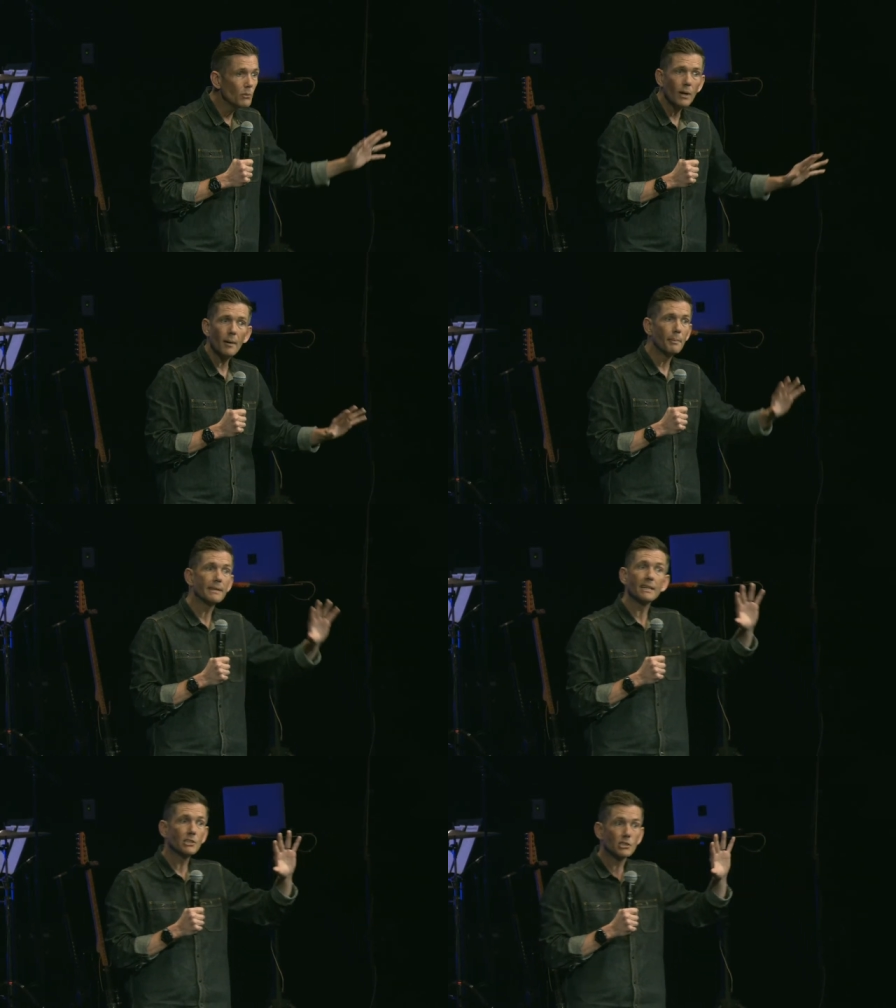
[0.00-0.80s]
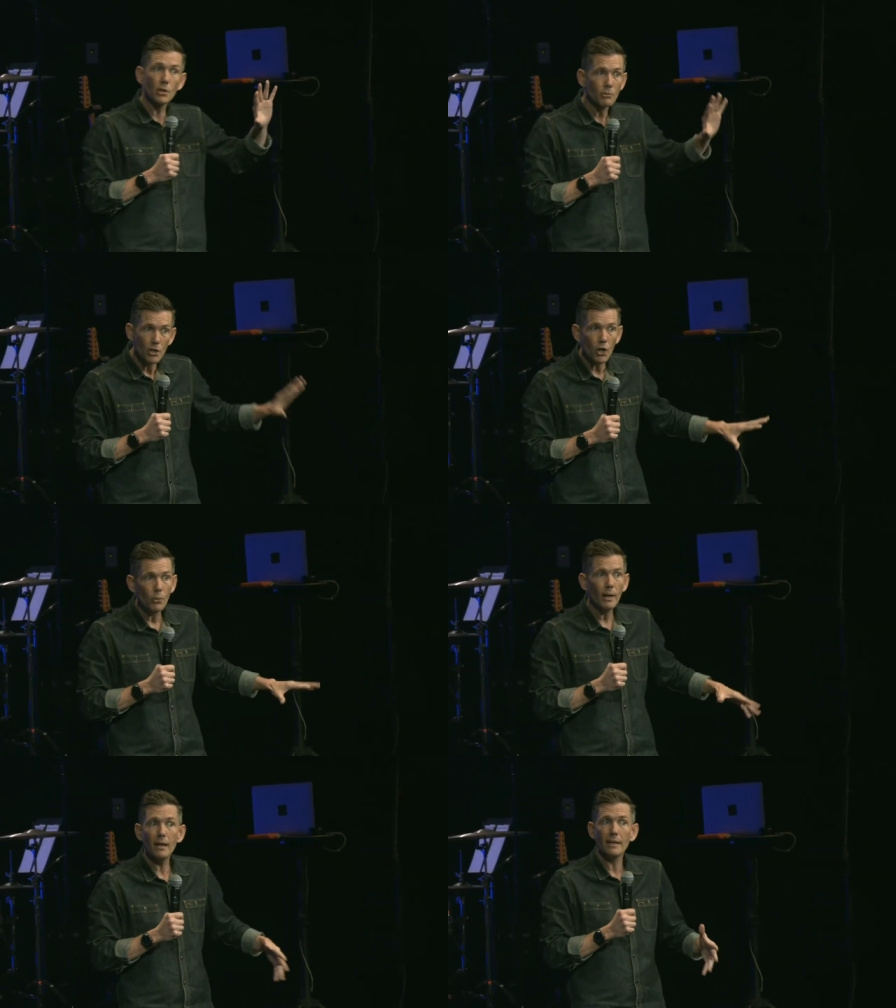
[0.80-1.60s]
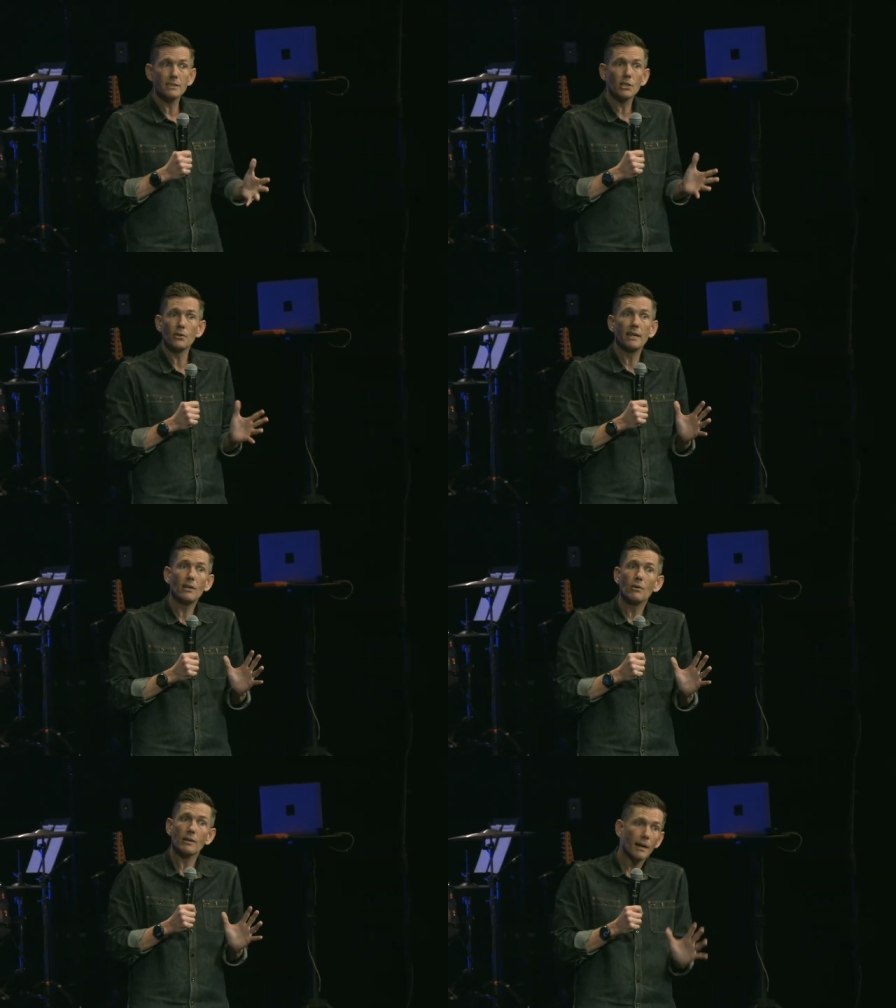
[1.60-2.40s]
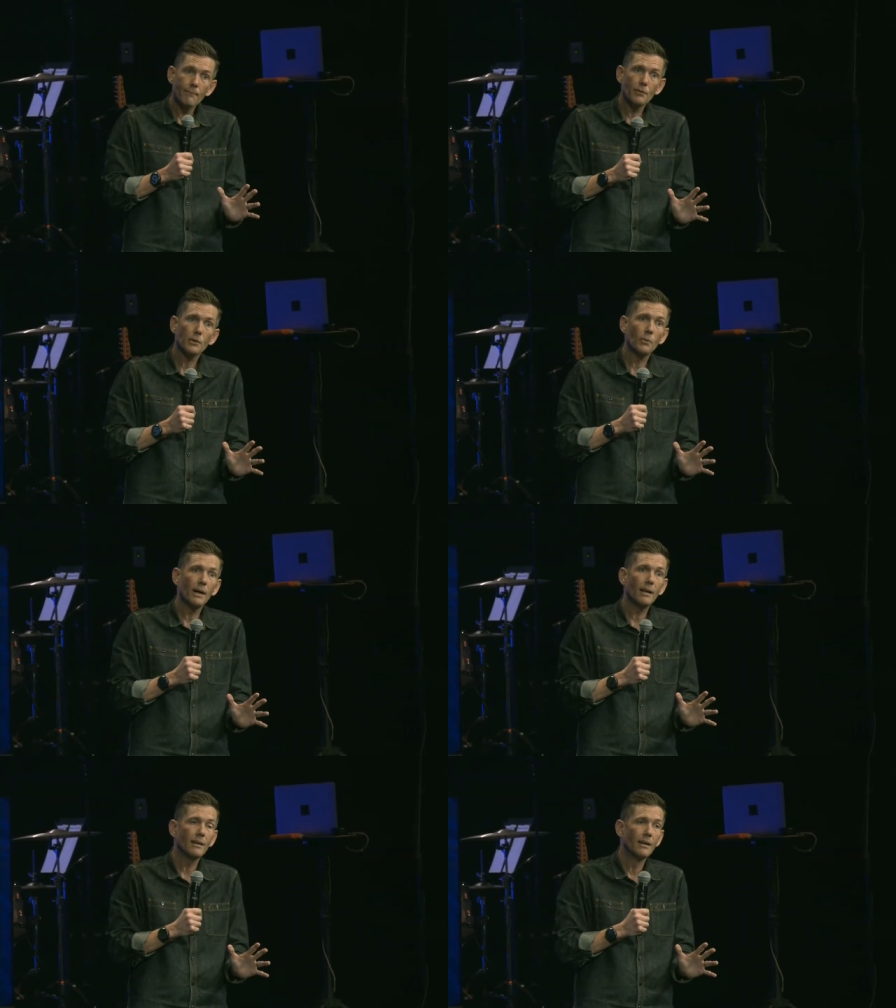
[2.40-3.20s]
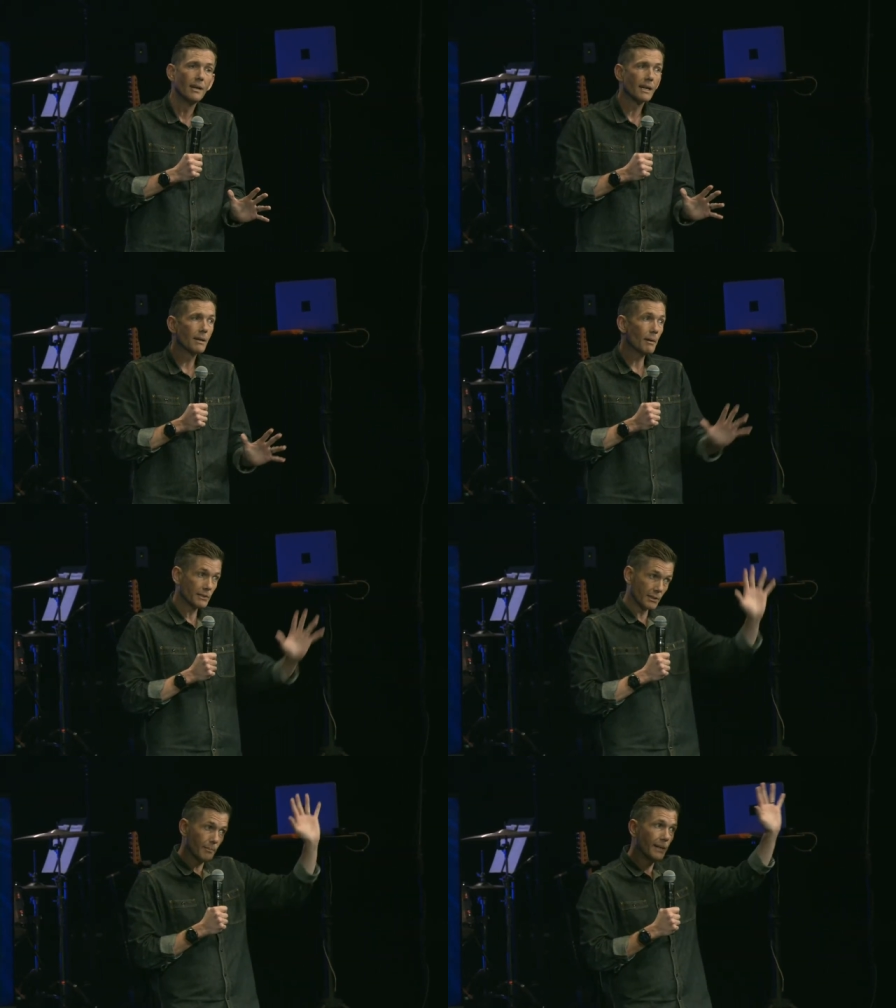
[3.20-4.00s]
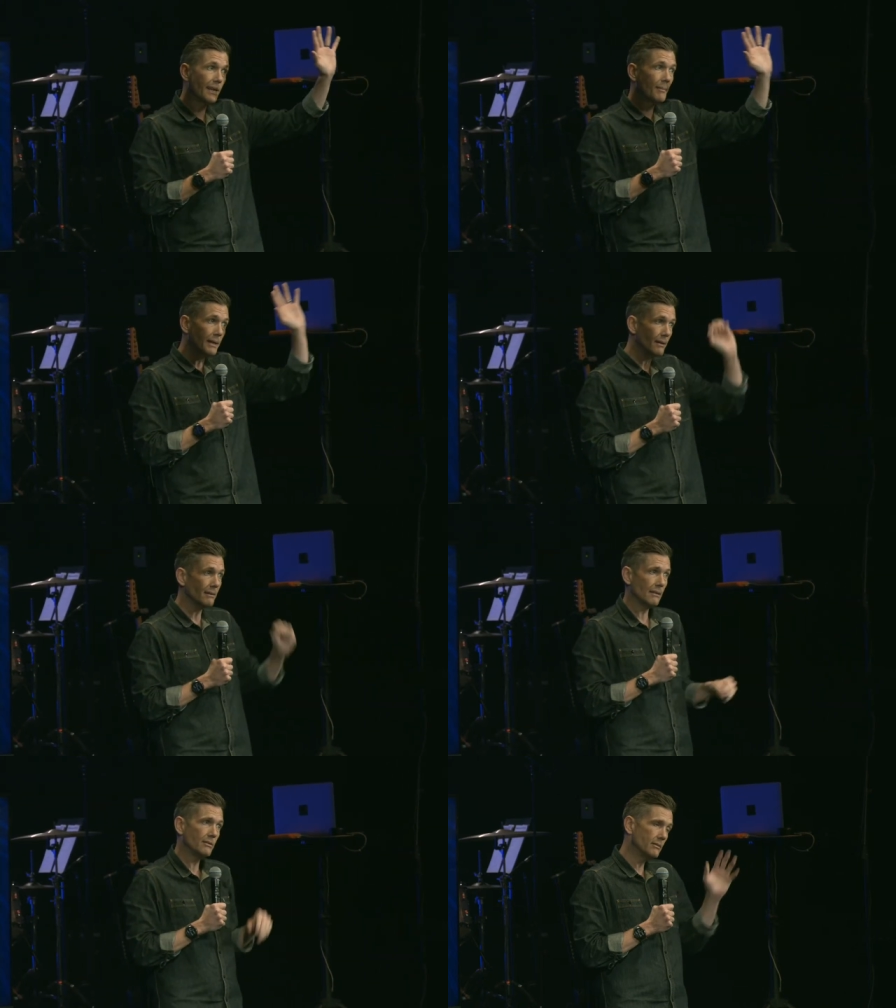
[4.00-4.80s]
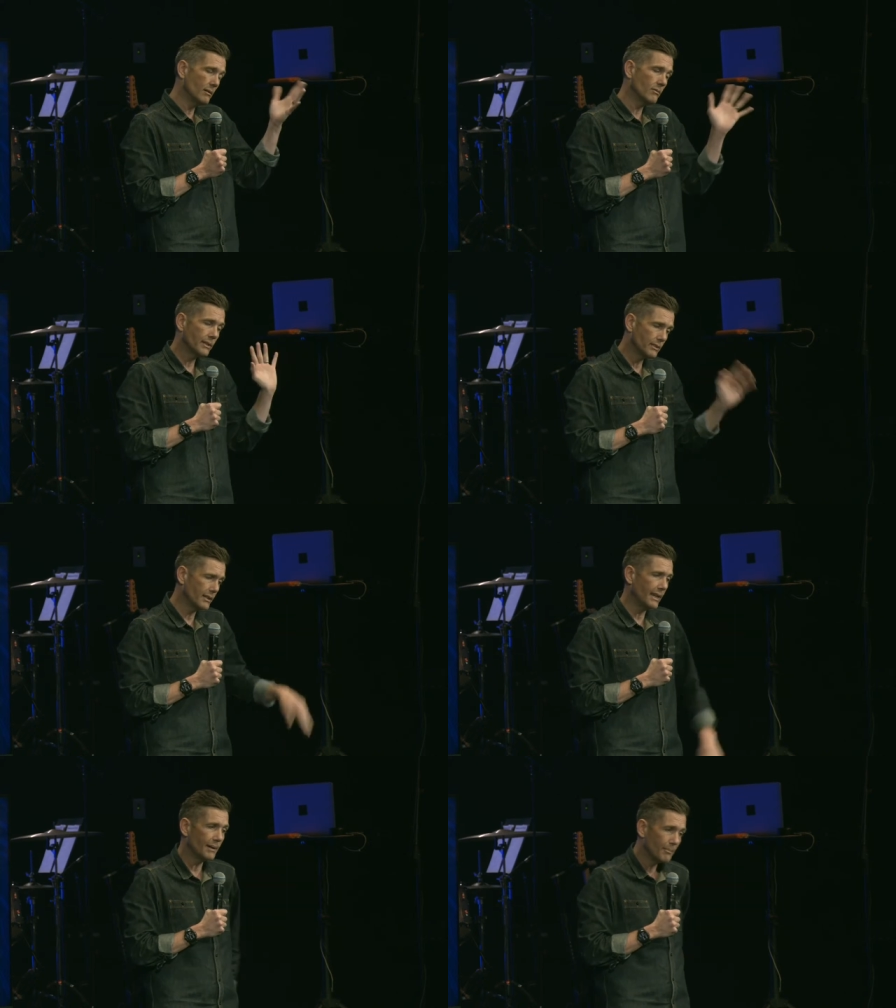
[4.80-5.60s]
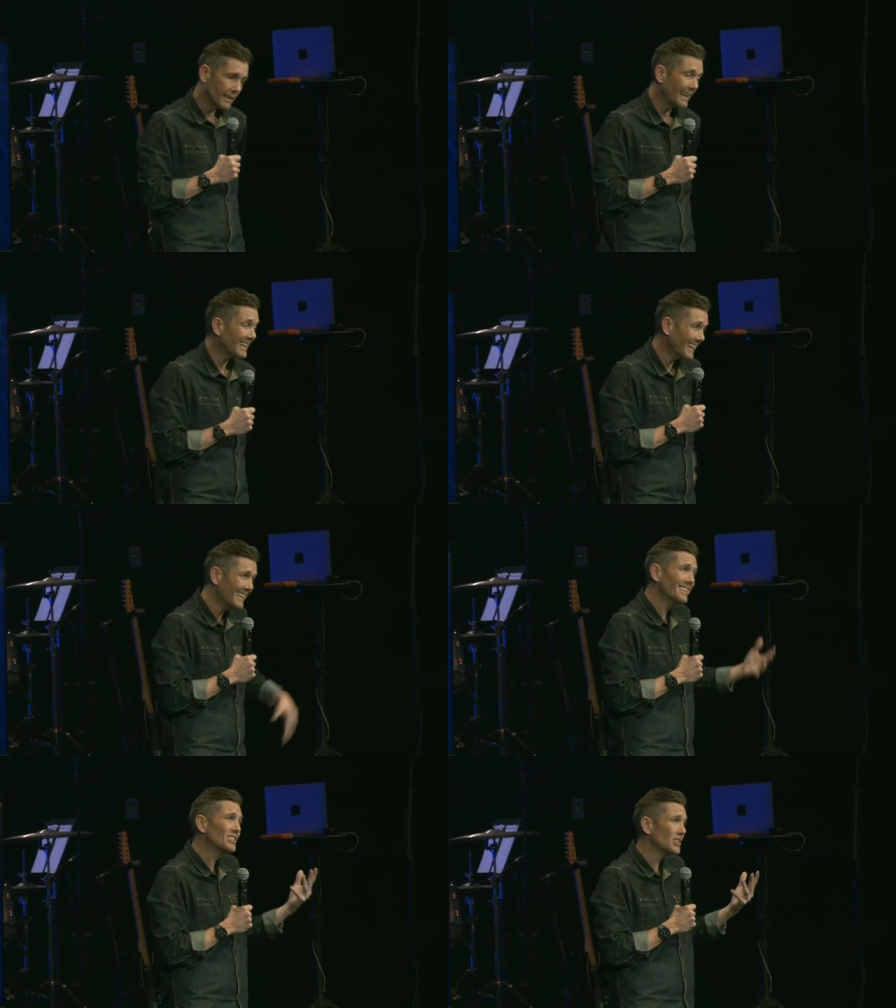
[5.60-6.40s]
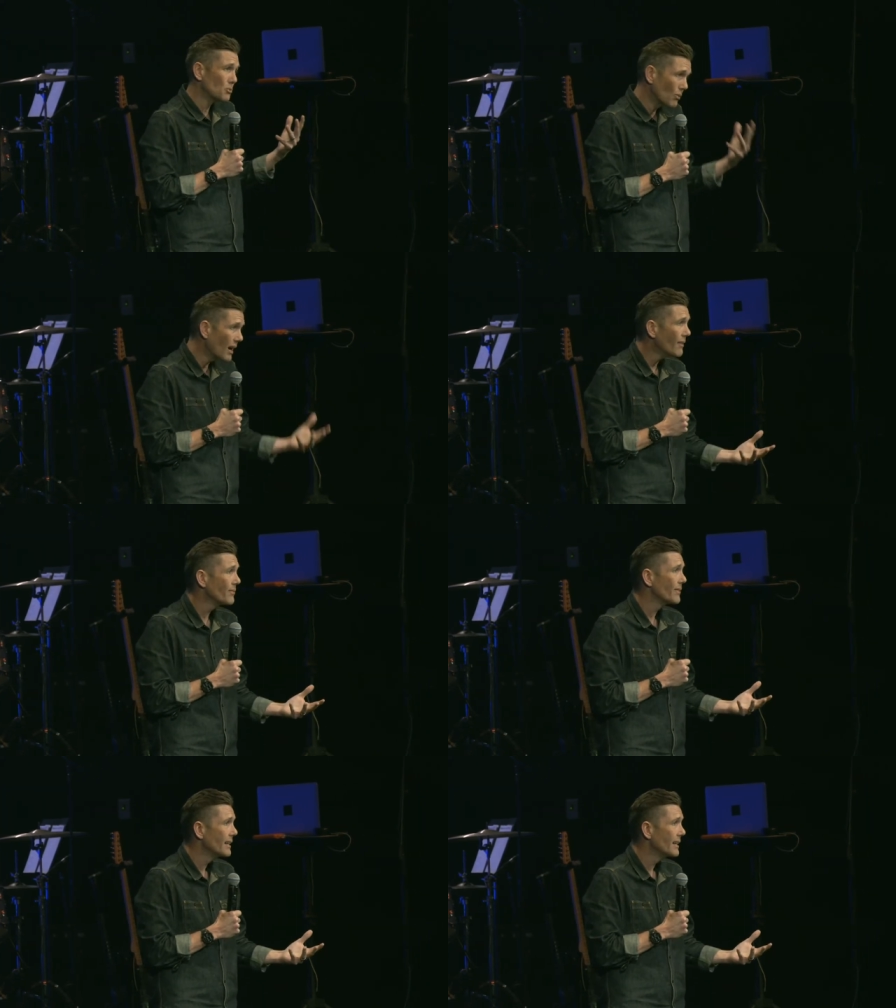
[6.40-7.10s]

well, but they just don't know well, and so they don't comfort well. Come on, somebody. I mean, uh, don't raise your hand, but like that, that's just rough.